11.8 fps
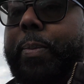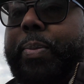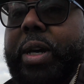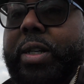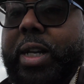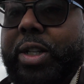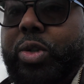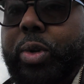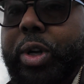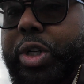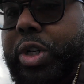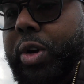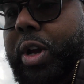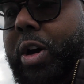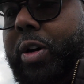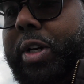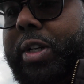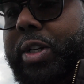peace. I just wanted to show
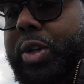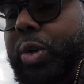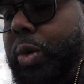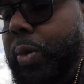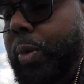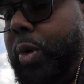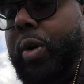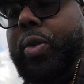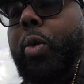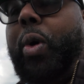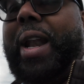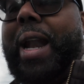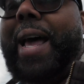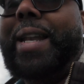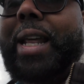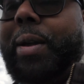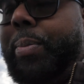y'all there's a new, or the way that I did it.